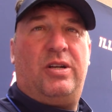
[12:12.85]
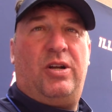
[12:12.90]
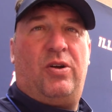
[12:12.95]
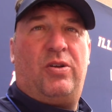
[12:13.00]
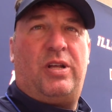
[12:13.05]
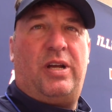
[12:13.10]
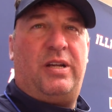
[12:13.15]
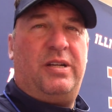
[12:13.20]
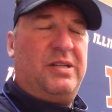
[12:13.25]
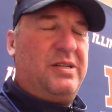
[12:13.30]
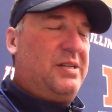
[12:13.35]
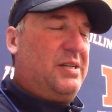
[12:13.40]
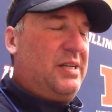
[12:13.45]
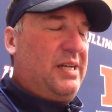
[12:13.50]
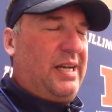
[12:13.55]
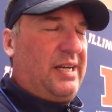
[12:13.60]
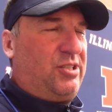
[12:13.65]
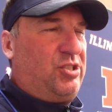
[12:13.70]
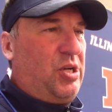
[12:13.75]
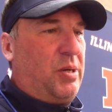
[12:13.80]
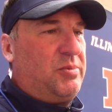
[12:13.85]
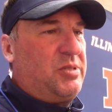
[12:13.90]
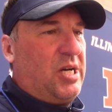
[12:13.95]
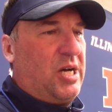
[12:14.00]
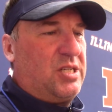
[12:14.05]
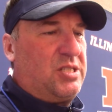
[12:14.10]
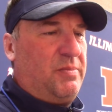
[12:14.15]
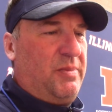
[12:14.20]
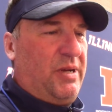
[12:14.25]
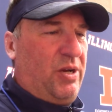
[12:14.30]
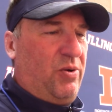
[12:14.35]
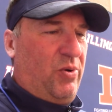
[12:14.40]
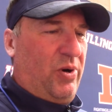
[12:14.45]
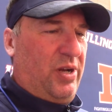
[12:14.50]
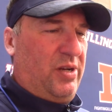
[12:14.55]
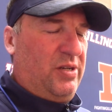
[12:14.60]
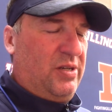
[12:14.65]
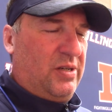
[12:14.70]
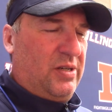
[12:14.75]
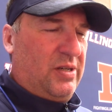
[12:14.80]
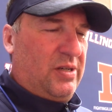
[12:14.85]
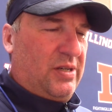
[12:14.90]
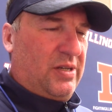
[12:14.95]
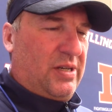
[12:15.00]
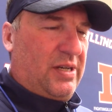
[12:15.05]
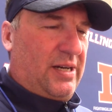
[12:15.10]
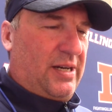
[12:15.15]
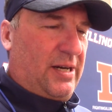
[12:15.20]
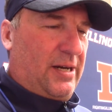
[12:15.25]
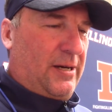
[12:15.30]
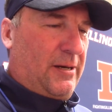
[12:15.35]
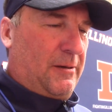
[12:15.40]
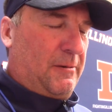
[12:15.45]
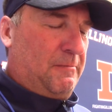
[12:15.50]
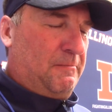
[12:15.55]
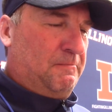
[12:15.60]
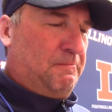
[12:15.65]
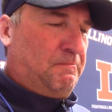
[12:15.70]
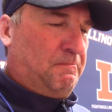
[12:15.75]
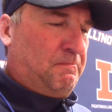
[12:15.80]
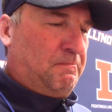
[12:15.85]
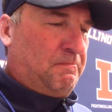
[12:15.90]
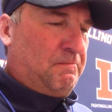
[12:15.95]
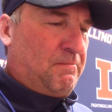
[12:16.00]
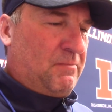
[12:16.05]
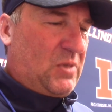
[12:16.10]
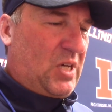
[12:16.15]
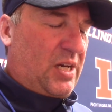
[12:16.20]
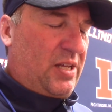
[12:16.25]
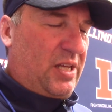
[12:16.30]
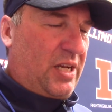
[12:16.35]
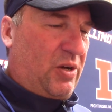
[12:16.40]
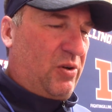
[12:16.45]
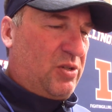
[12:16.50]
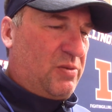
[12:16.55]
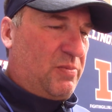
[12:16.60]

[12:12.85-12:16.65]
You know, it jumped out to me when I think it was